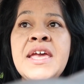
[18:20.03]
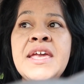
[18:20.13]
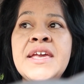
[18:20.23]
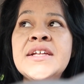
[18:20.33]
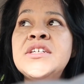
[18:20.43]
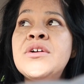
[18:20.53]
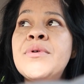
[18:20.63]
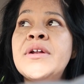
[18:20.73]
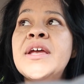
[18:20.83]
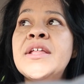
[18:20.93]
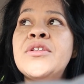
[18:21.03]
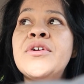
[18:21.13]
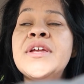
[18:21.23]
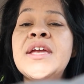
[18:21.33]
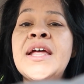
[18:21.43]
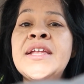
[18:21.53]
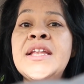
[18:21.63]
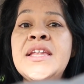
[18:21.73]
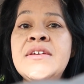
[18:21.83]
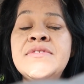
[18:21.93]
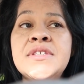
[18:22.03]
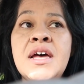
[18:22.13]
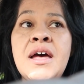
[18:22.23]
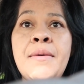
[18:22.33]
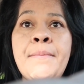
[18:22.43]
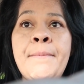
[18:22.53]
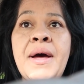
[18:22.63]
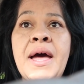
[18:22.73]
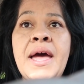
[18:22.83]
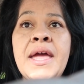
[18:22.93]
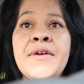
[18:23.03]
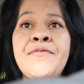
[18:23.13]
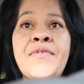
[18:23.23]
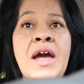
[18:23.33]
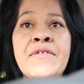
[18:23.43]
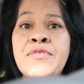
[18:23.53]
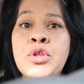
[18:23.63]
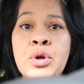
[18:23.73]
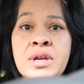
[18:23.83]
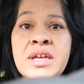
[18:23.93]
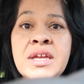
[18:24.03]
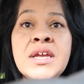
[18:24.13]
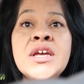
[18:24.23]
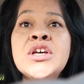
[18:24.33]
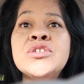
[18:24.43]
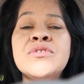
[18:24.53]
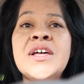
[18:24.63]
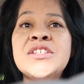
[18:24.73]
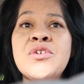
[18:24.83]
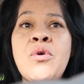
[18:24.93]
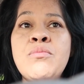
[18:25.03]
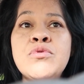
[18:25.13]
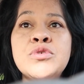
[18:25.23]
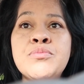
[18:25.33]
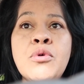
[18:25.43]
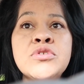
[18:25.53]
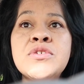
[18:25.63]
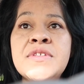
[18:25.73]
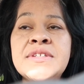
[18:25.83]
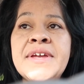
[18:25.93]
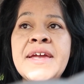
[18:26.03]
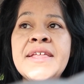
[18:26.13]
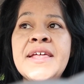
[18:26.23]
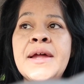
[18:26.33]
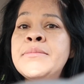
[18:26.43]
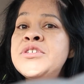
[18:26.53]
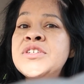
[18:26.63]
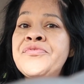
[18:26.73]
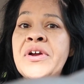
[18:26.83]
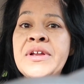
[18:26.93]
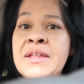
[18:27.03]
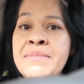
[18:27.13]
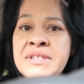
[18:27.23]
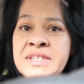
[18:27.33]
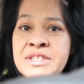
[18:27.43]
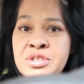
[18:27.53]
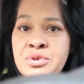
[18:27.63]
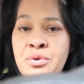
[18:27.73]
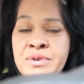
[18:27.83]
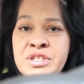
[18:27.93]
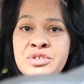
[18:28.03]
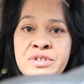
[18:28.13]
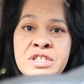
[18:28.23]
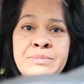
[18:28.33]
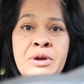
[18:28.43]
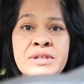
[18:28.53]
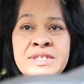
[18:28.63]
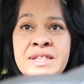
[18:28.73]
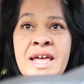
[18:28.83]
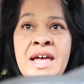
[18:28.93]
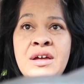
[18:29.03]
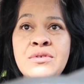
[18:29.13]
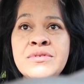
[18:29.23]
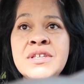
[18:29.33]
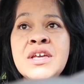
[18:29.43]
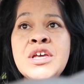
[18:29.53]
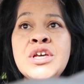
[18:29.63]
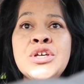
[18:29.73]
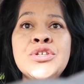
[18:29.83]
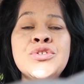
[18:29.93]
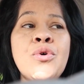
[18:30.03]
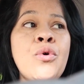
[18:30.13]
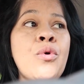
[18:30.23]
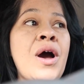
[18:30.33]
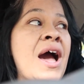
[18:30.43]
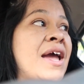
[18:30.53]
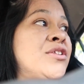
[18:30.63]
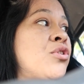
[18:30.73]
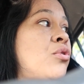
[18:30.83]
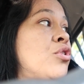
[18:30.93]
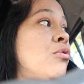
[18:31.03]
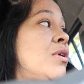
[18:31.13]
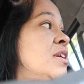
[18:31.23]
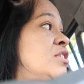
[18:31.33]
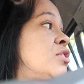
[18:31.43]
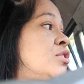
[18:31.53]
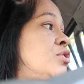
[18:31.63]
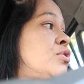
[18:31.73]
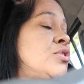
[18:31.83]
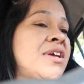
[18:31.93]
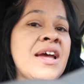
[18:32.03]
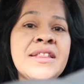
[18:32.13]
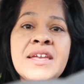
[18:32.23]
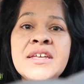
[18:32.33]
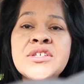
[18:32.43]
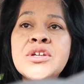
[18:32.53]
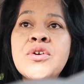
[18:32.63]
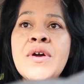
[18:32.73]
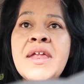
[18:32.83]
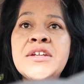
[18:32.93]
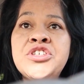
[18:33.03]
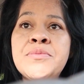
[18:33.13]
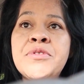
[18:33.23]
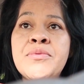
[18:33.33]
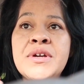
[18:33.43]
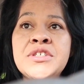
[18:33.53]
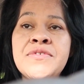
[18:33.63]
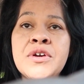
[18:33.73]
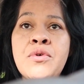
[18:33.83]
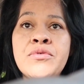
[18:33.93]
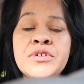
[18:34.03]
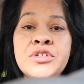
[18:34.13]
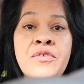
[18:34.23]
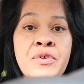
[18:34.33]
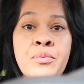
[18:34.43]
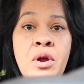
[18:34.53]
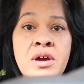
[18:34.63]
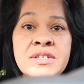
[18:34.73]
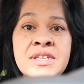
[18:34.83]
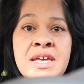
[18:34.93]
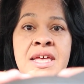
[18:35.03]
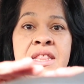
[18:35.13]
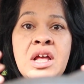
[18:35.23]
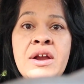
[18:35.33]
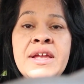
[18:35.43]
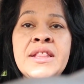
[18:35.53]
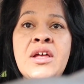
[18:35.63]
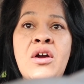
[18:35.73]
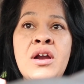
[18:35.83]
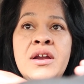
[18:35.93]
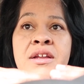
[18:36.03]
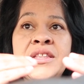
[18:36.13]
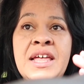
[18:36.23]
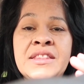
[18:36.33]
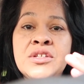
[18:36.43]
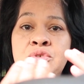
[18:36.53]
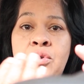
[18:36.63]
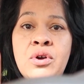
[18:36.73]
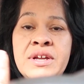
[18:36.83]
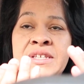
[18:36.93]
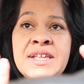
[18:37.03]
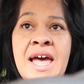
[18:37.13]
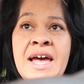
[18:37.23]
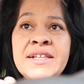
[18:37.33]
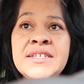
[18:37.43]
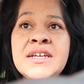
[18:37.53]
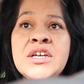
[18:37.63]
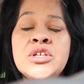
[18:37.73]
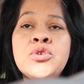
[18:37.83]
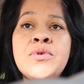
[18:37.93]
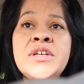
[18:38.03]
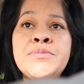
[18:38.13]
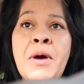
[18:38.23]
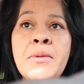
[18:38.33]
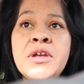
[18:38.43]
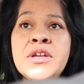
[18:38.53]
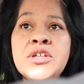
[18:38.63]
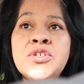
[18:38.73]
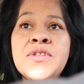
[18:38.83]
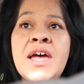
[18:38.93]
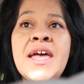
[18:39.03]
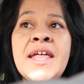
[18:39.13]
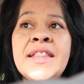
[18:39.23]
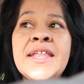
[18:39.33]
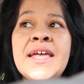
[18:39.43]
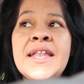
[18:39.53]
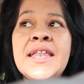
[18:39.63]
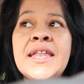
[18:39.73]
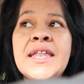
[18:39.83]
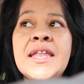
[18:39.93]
he gets here around eight thirty, and he leaves um, by five thirty. So that's almost most of the day that I'm just very limited to only certain spots in the house. So I don't know what he's gonna do today. I think he's gonna go ahead and chip the rest of the corners of the rocks that in our that the door is at. So he's probably gonna do that, and then